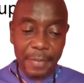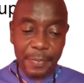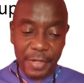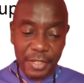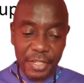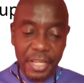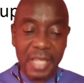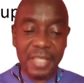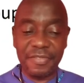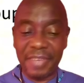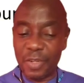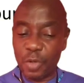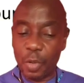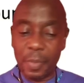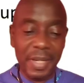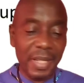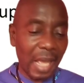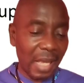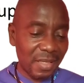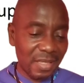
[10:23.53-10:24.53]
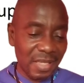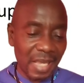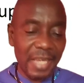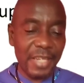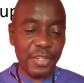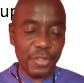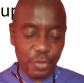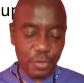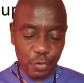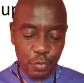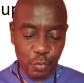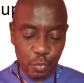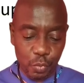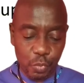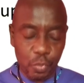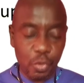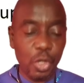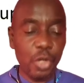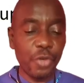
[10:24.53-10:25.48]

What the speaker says: Patients randomly assigned to